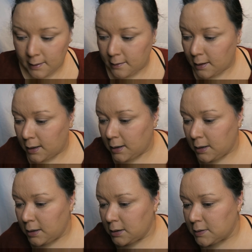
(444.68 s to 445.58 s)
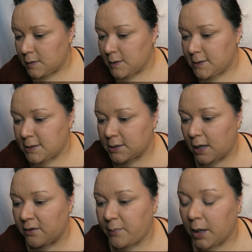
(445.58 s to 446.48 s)
And then, so this is just
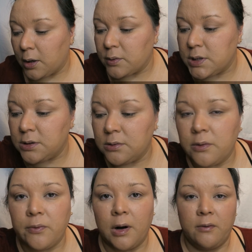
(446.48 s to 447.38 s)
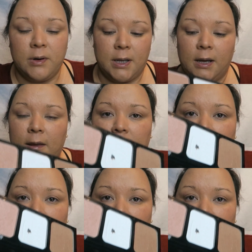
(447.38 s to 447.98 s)
kind of my go-to for every day.